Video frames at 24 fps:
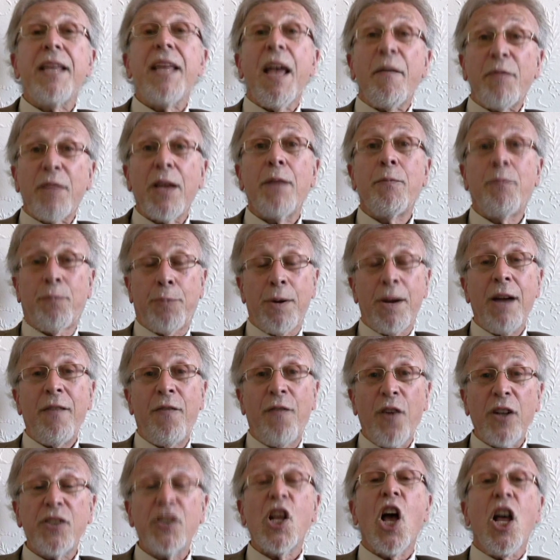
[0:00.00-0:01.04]
you have to
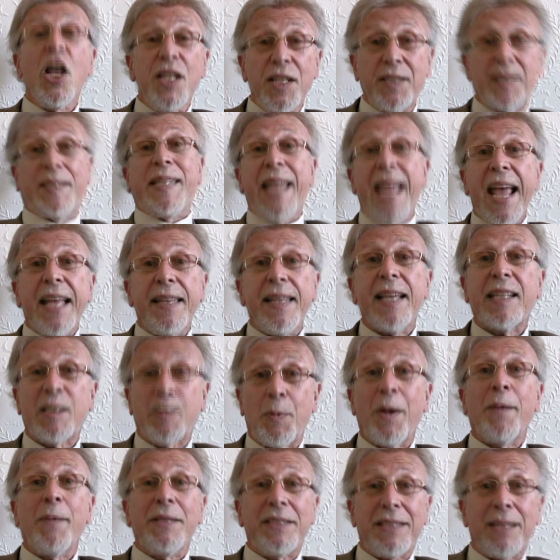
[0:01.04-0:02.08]
first understand the
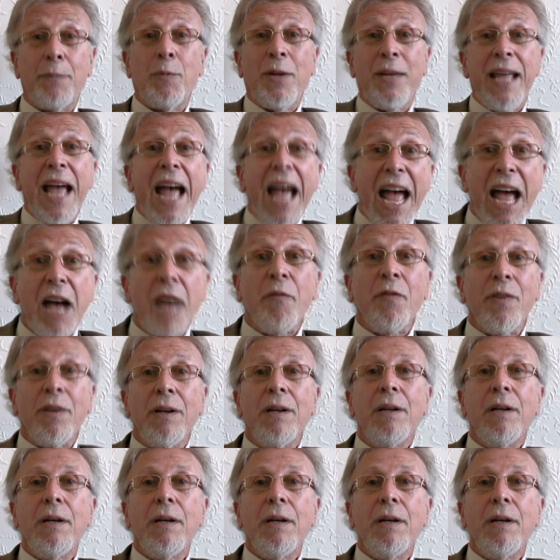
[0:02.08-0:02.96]
experiments that we have.